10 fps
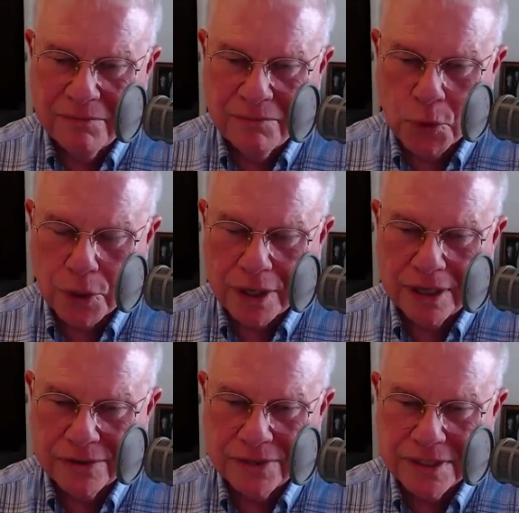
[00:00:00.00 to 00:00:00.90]
more
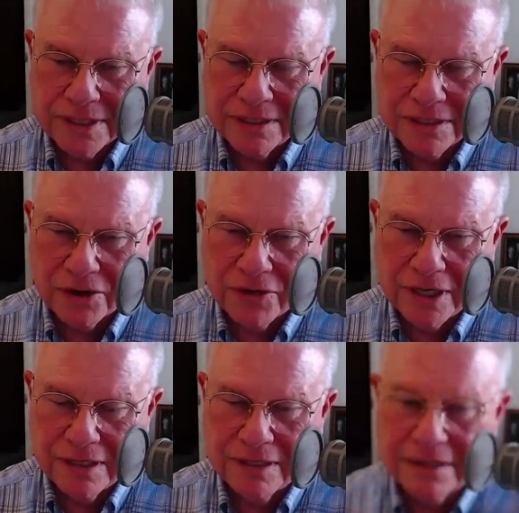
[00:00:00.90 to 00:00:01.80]
countries than it's
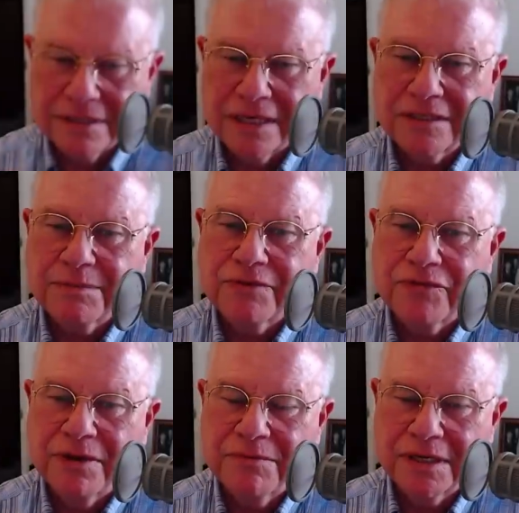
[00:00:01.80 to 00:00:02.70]
already inaccessible
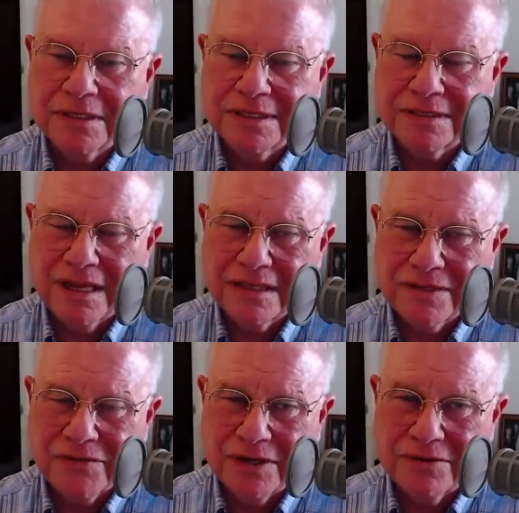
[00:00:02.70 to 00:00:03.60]
from, because there's
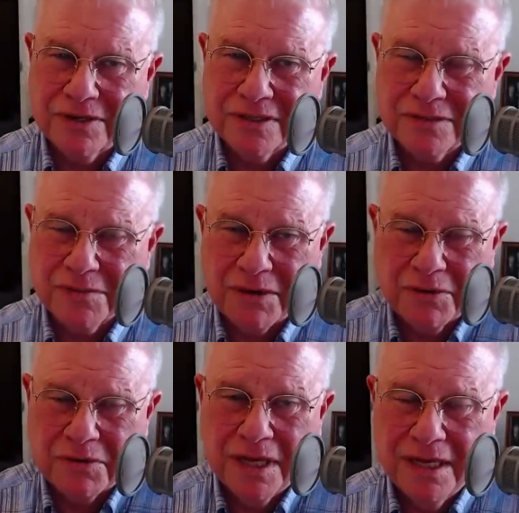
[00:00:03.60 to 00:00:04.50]
lots of countries, I
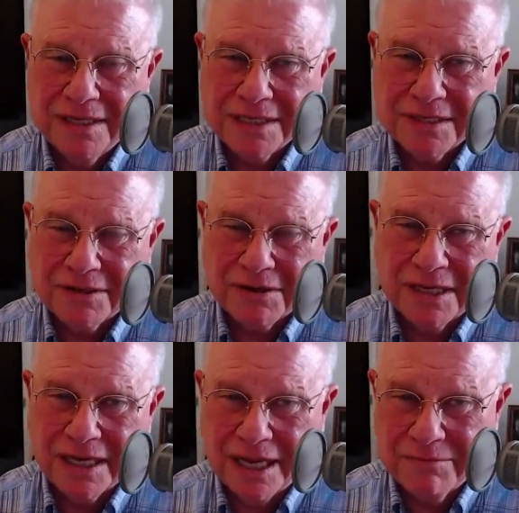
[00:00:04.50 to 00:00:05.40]
don't
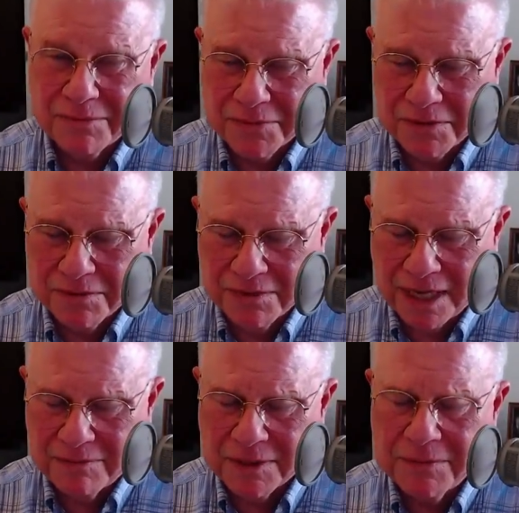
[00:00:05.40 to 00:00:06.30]
necessarily name
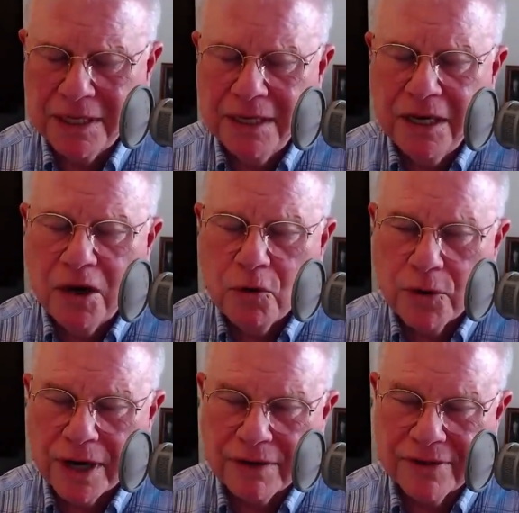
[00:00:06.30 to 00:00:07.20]
name them,
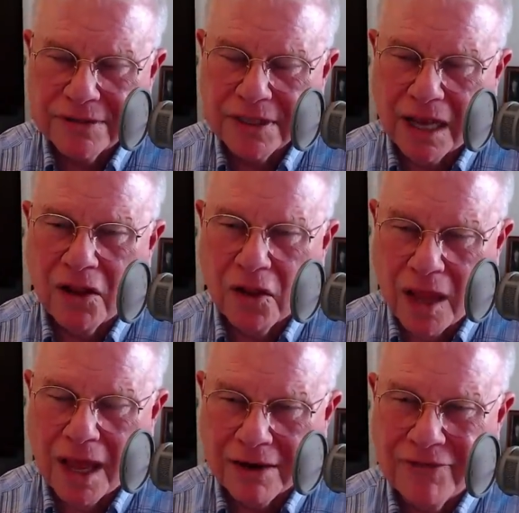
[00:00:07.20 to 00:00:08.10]
where there's a
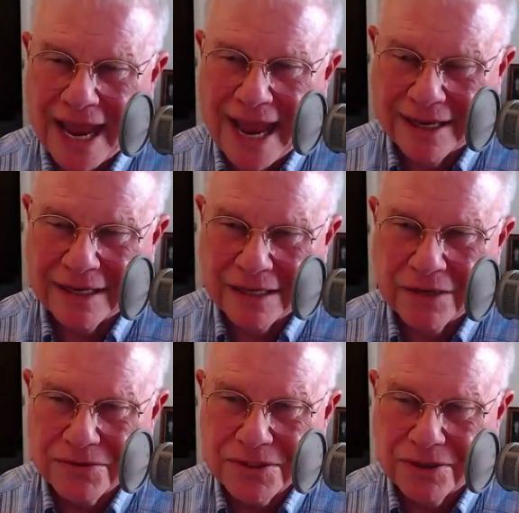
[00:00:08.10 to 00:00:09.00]
lot of hacking
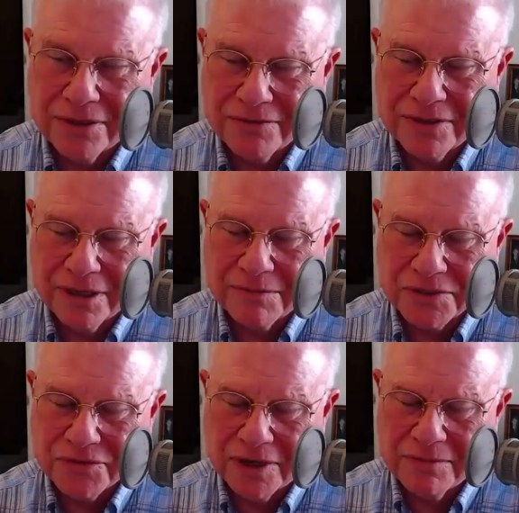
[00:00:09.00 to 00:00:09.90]
goes on,
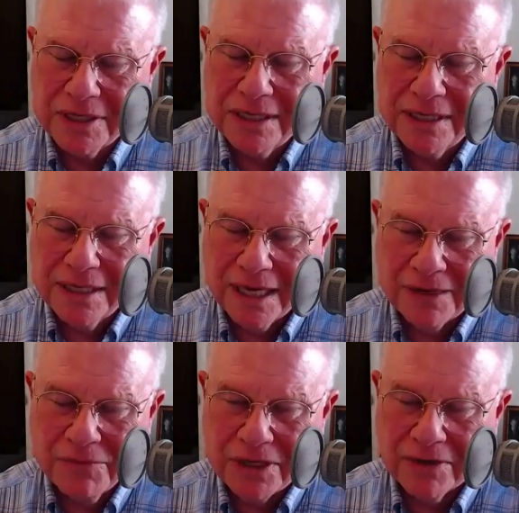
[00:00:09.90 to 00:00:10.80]
comes from.
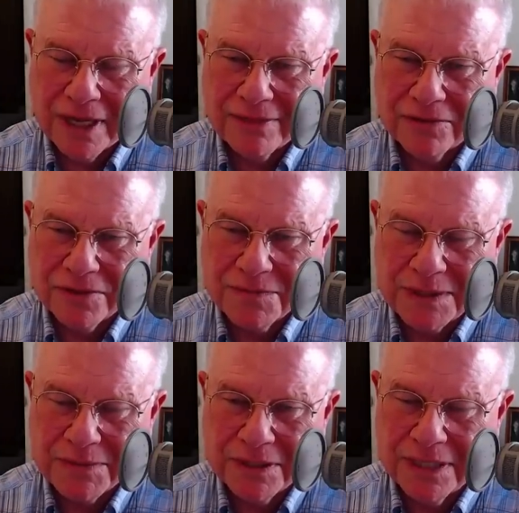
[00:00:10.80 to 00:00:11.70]
And we don't let those
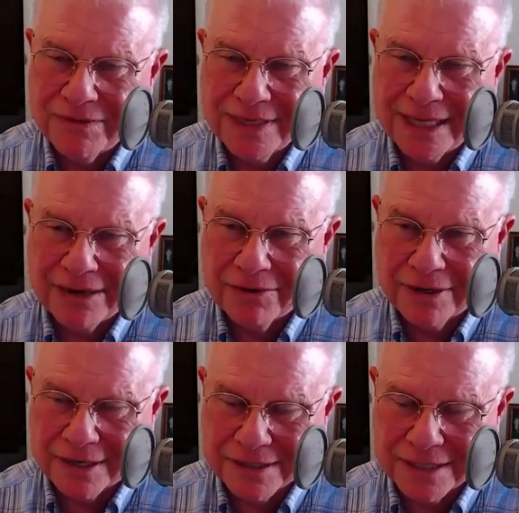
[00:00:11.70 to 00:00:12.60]
people even get
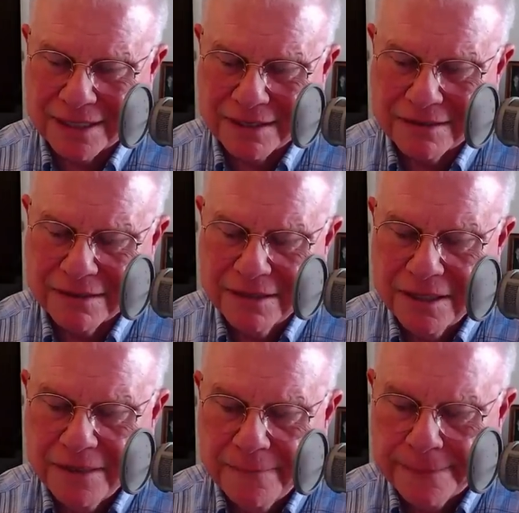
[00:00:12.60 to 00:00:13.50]
on our site.
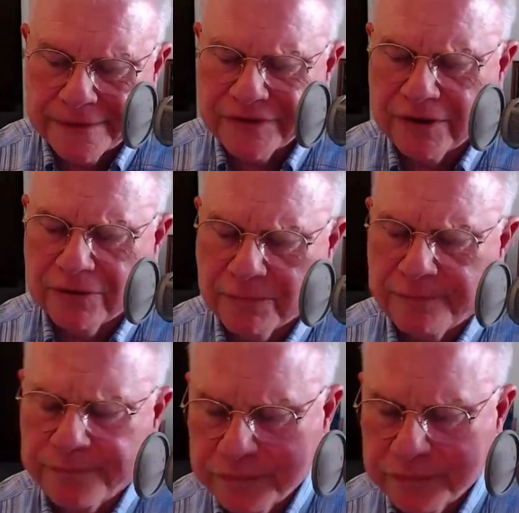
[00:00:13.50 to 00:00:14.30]
So